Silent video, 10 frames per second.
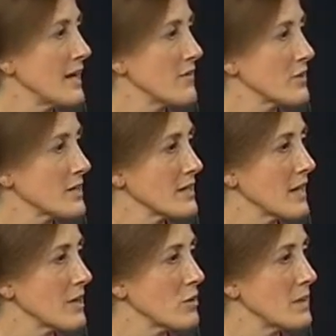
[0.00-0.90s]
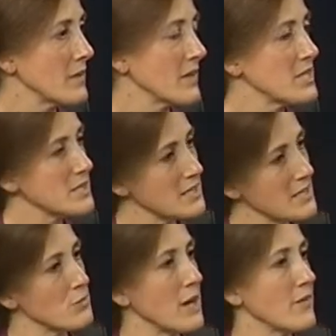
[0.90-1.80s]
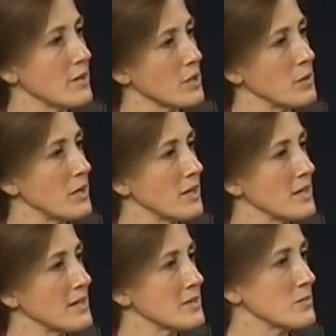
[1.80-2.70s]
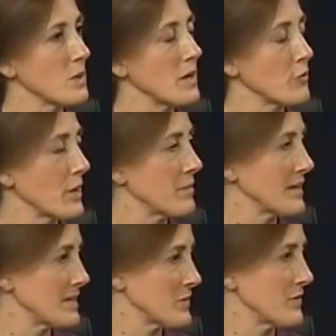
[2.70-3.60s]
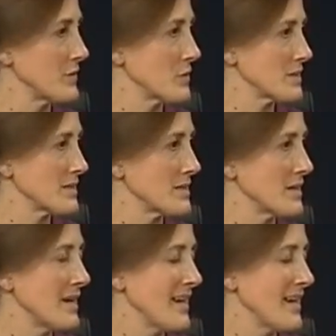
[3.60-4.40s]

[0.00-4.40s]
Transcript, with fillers: at Franklin County Home Health Agency and around the community, and that's a great place for folks to